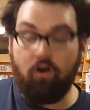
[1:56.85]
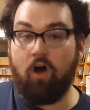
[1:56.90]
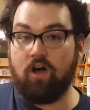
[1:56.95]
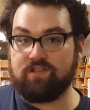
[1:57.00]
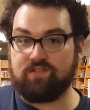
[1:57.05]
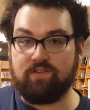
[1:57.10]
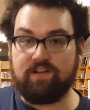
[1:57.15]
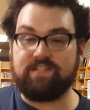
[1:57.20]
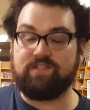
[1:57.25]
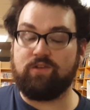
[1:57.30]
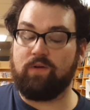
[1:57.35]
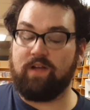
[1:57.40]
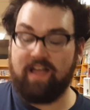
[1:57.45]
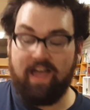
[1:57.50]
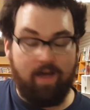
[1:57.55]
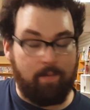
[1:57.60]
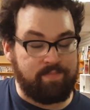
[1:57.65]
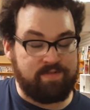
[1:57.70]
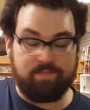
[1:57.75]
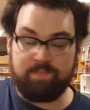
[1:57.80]
Cost 3, so it
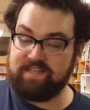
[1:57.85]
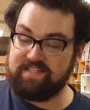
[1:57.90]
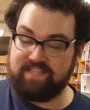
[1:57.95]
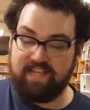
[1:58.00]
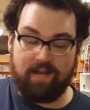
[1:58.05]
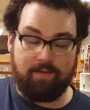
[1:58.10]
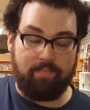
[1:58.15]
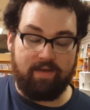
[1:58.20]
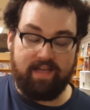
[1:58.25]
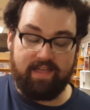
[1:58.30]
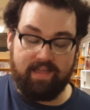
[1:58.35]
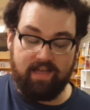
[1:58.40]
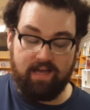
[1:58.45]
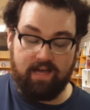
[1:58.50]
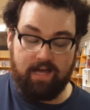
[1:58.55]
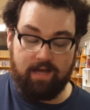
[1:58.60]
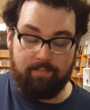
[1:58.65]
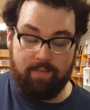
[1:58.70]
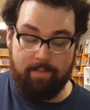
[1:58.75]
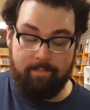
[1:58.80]
helps me set up my
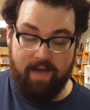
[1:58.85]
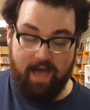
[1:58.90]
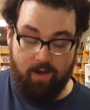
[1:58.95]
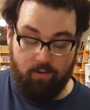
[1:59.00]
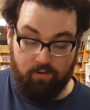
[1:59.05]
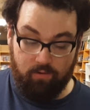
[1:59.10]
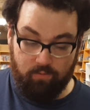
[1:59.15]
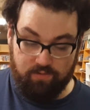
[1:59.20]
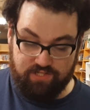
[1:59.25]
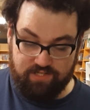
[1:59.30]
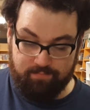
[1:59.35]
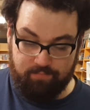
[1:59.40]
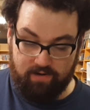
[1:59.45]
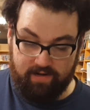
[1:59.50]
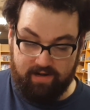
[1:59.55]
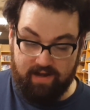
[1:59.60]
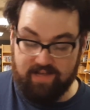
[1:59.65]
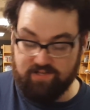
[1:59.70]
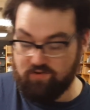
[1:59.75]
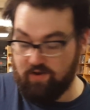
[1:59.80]
my power, which is
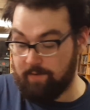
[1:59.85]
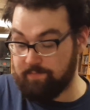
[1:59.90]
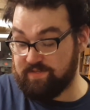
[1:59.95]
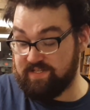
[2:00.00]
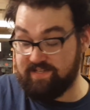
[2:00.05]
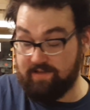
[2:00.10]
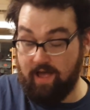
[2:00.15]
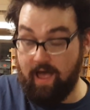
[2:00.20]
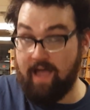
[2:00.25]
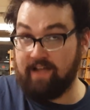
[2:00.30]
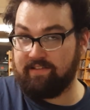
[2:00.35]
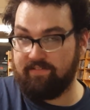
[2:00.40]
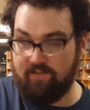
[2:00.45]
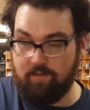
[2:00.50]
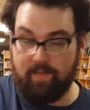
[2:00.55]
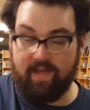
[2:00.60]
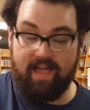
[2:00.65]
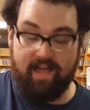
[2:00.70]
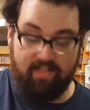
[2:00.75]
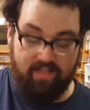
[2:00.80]
pretty nice, or helps me
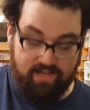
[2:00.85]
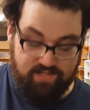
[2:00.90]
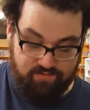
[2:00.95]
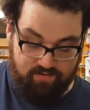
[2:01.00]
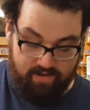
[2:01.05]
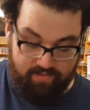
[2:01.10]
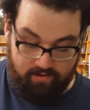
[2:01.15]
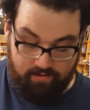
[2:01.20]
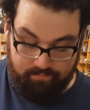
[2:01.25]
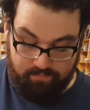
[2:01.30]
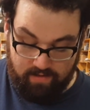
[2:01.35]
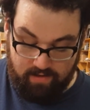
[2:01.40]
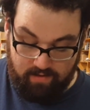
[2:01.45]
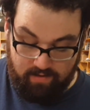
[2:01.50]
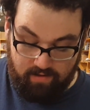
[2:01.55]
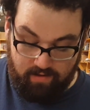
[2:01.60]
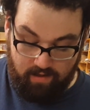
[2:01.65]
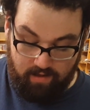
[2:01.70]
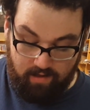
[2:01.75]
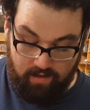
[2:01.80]
activate my allies, rather.
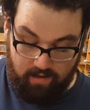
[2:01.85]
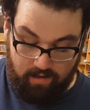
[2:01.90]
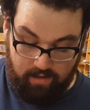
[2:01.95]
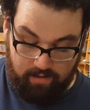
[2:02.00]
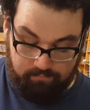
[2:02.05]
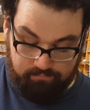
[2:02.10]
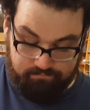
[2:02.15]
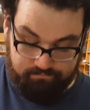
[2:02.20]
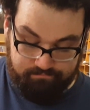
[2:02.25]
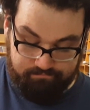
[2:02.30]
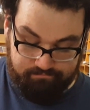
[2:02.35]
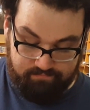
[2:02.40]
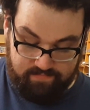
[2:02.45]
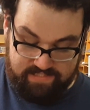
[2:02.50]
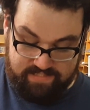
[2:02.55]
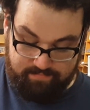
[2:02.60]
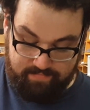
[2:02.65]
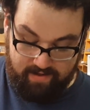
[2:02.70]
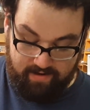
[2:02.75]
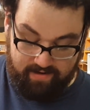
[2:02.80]

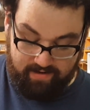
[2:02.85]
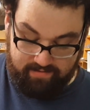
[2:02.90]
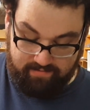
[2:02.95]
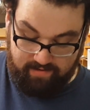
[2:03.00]
That's about it.